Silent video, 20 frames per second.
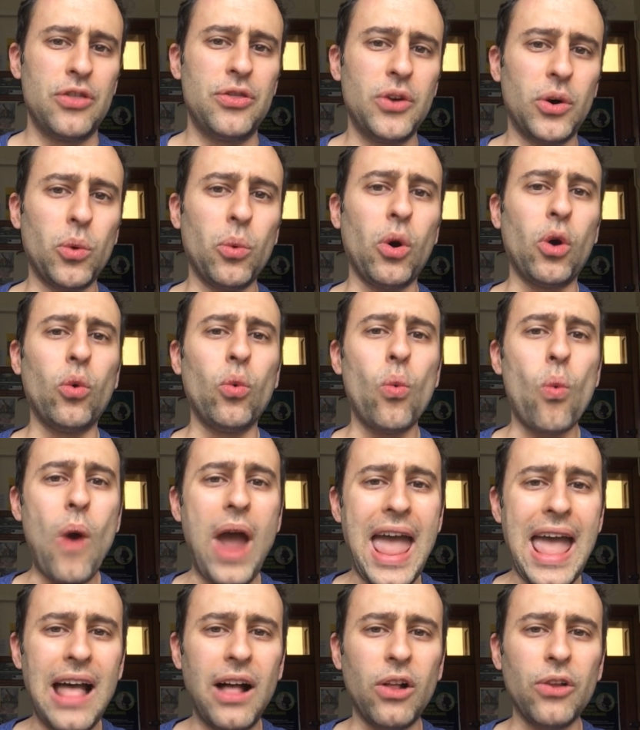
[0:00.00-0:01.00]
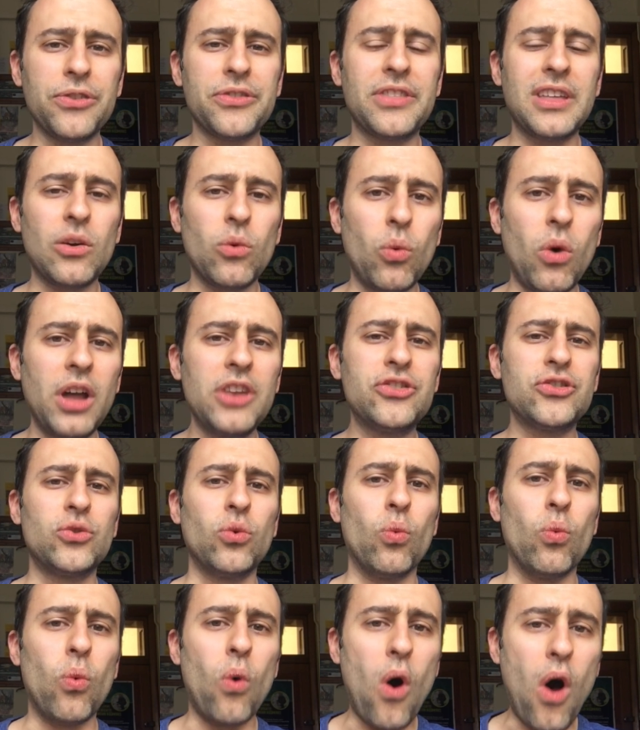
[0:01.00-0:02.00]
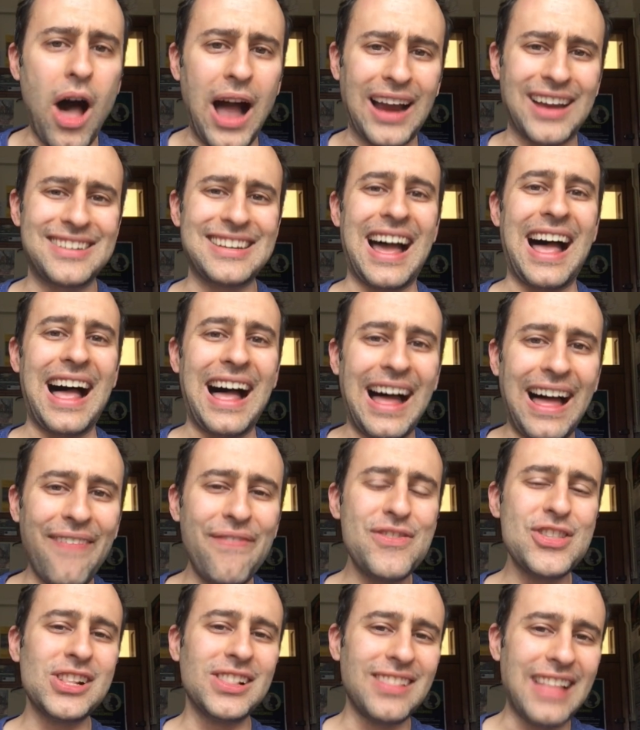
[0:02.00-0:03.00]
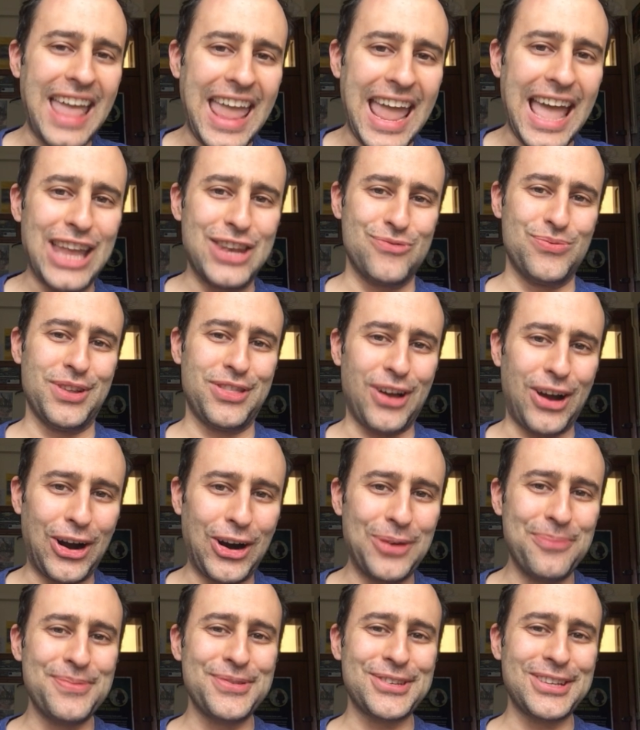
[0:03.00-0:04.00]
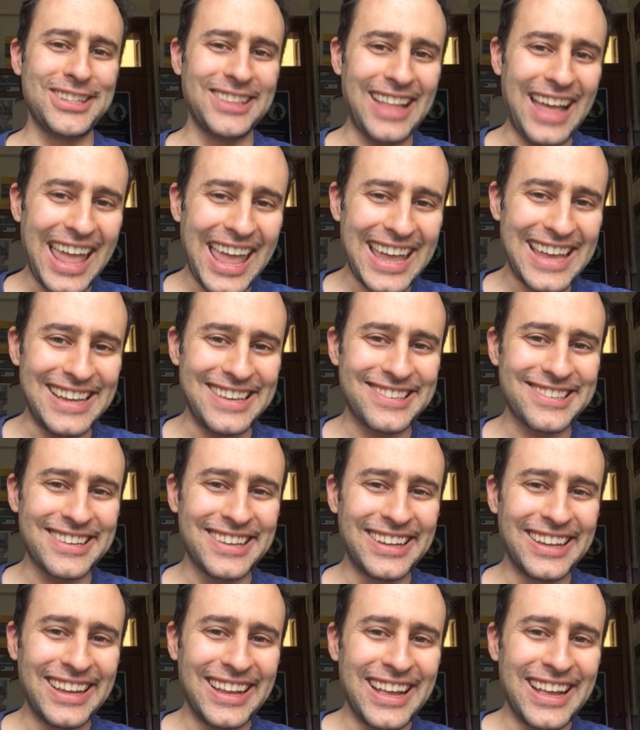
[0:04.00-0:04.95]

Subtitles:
There were whales that once walked on the land with arms and legs.